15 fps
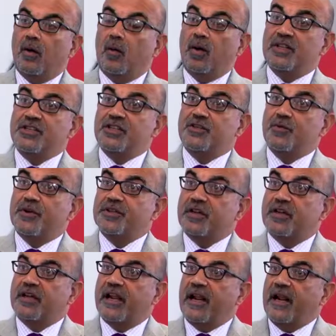One
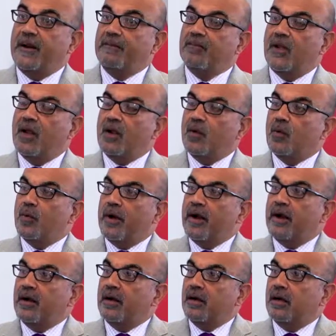situation came
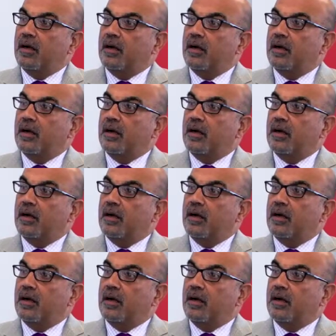where